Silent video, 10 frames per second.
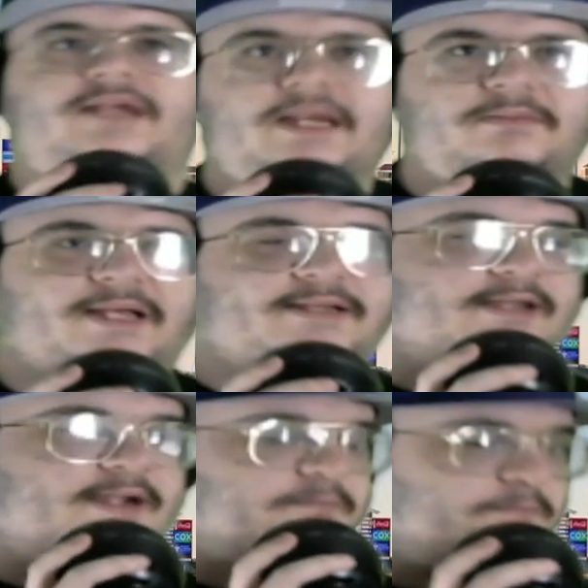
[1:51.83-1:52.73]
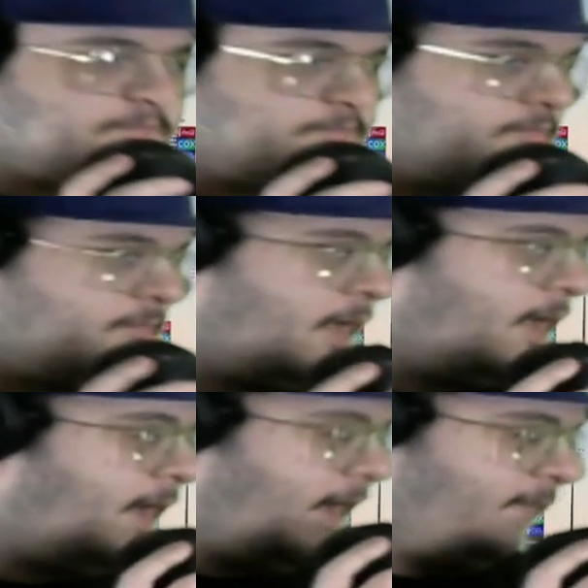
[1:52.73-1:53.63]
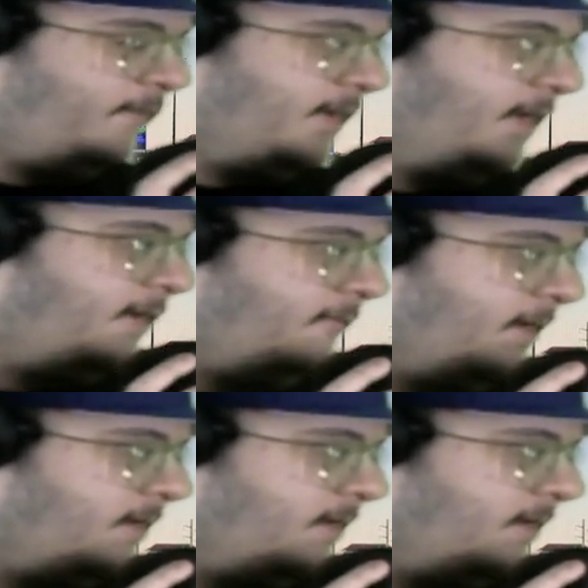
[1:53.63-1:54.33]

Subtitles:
game like that. And I think they did well